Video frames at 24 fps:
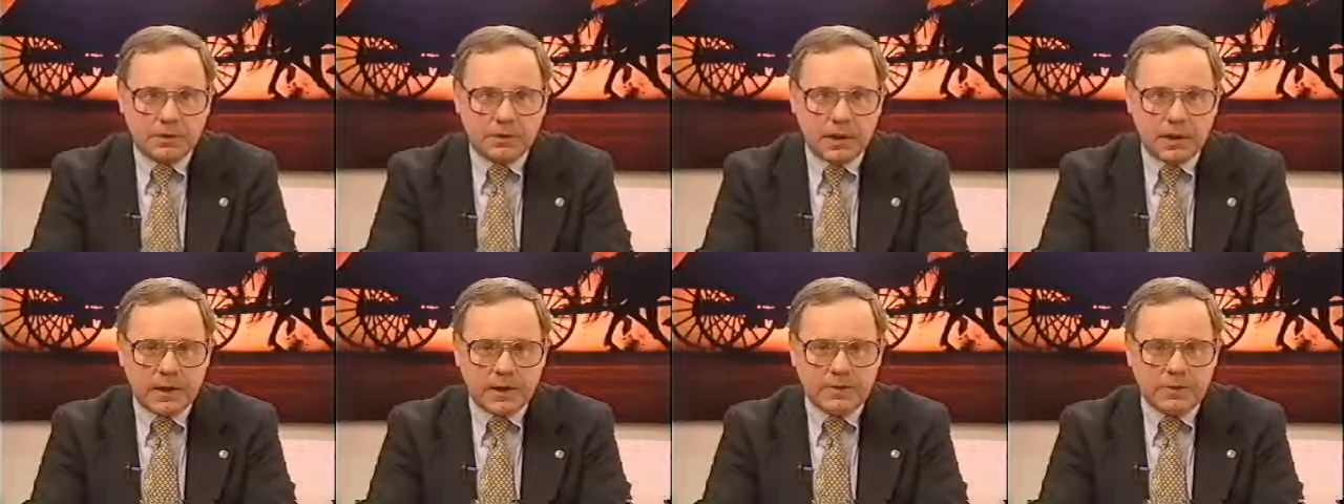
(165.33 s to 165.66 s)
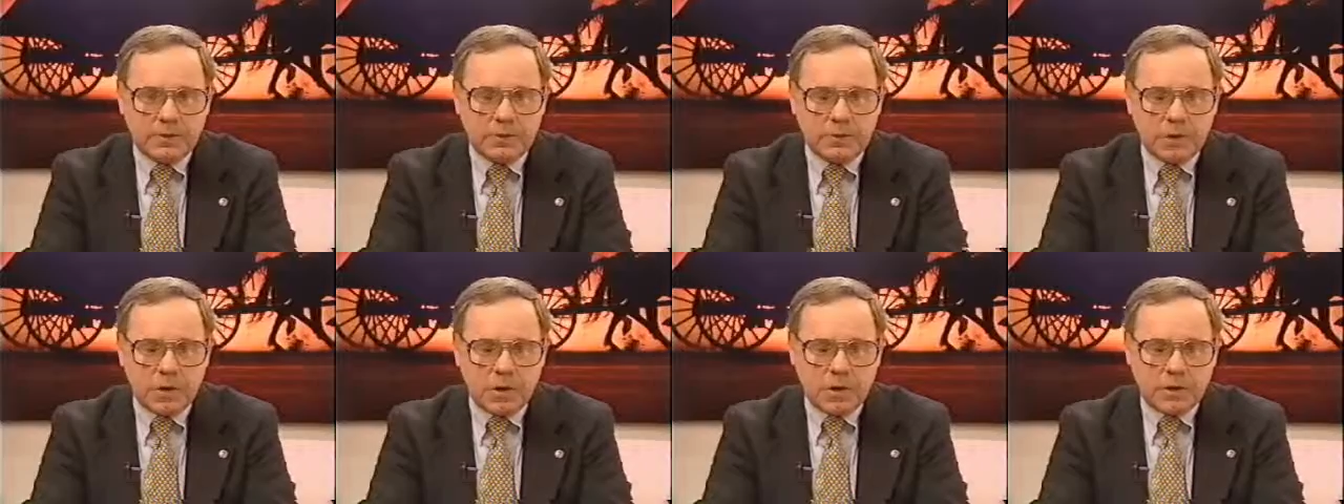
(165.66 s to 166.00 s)
And let
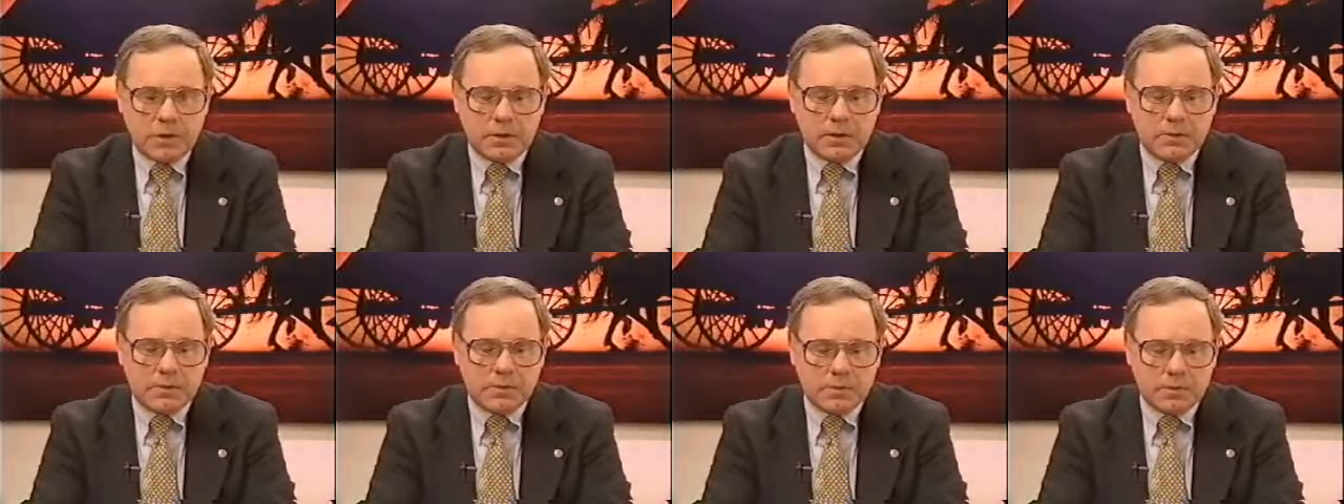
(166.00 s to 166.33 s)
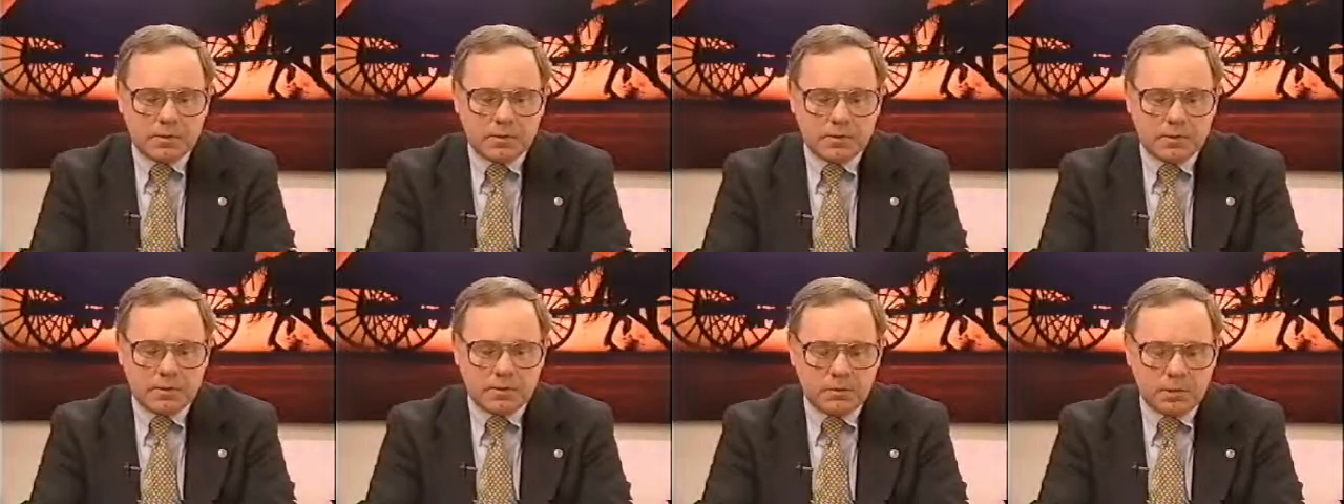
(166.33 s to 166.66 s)
me walk you
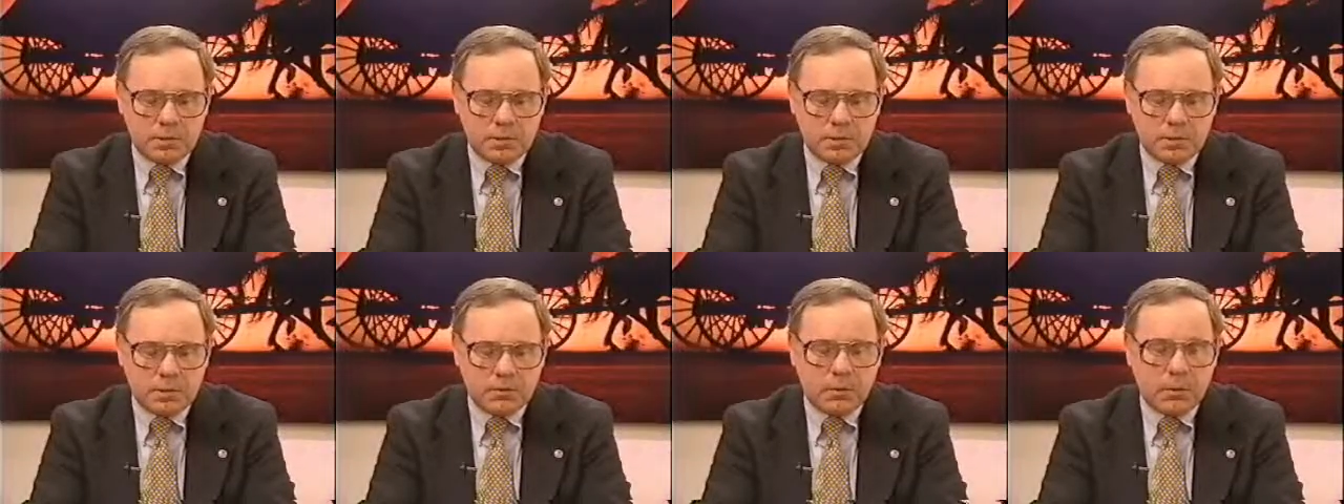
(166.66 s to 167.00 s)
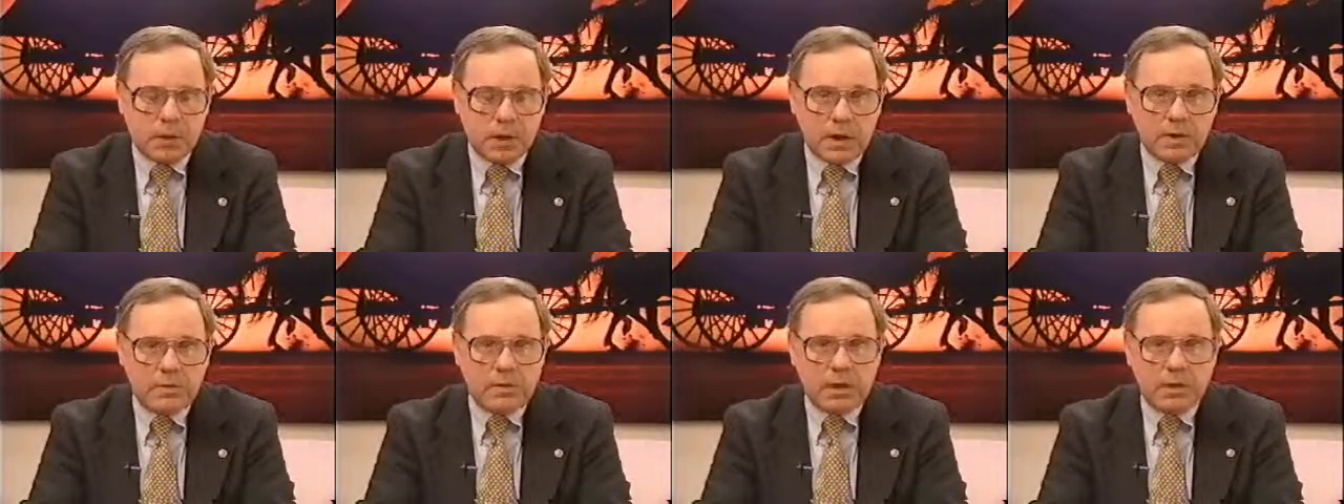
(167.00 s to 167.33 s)
through,
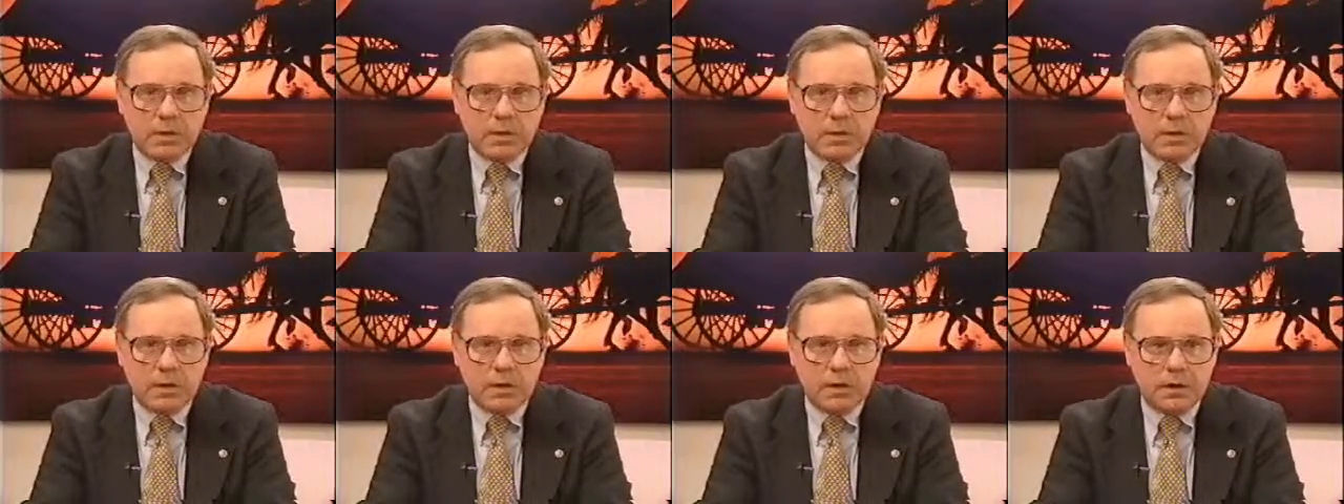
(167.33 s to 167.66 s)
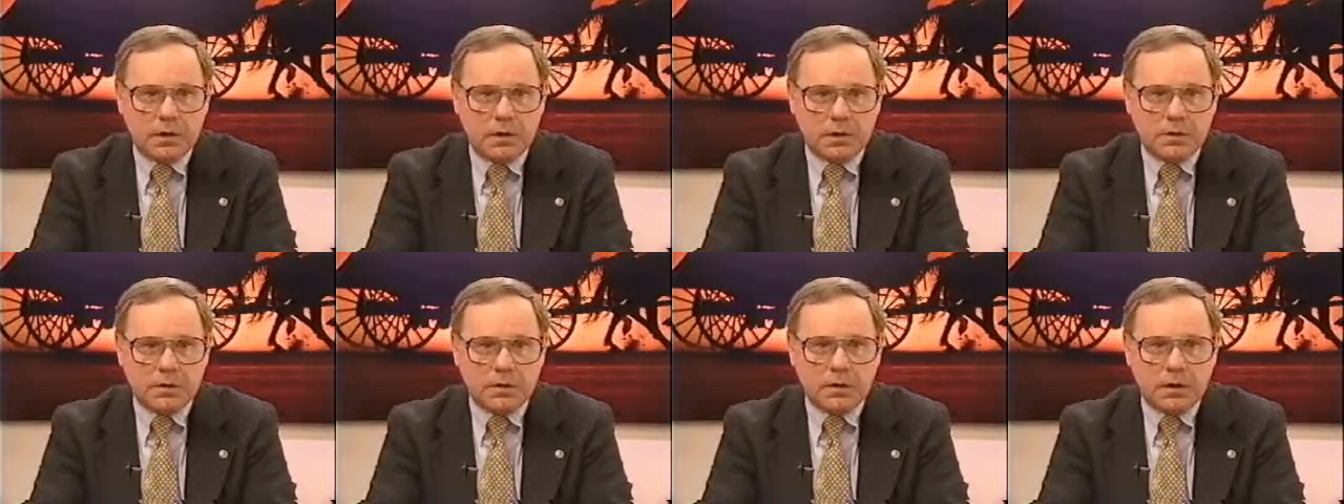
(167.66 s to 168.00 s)
when I make the
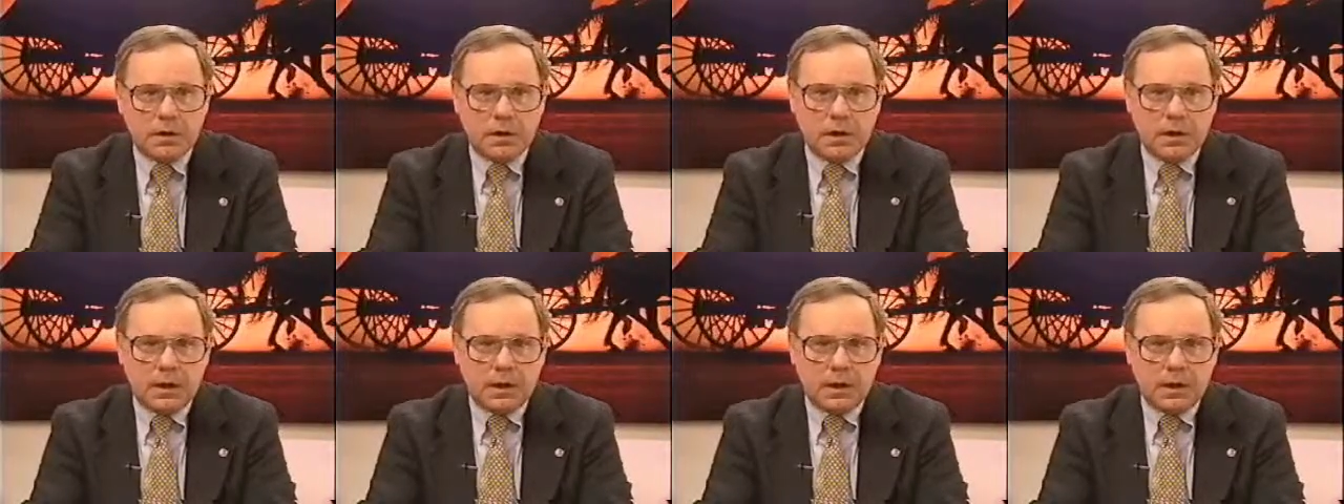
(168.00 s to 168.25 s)
call,